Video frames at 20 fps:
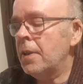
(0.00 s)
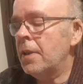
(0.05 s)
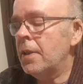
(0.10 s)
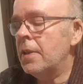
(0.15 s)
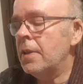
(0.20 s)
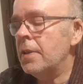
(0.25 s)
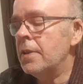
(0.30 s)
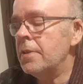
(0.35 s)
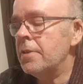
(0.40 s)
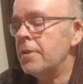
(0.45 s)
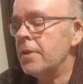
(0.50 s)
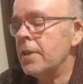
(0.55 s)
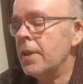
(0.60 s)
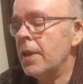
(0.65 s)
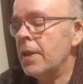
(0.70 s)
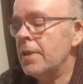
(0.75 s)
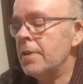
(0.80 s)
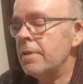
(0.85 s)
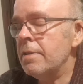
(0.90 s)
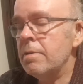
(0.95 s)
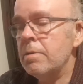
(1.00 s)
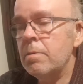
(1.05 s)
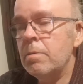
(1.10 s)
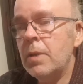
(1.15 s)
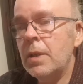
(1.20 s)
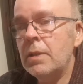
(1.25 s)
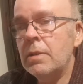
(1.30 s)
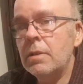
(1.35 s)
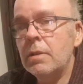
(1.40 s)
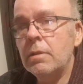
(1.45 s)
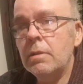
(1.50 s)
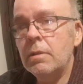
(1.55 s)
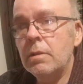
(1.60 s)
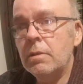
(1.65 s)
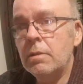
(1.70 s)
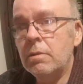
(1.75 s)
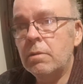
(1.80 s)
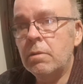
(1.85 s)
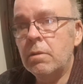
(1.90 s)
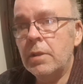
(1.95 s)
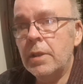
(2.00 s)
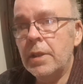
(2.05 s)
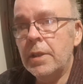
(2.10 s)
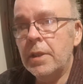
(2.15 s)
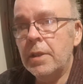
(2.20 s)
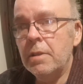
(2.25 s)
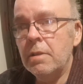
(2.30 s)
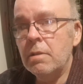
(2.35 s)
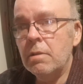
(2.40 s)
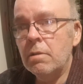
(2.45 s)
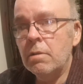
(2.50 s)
it's a case of, well, you know,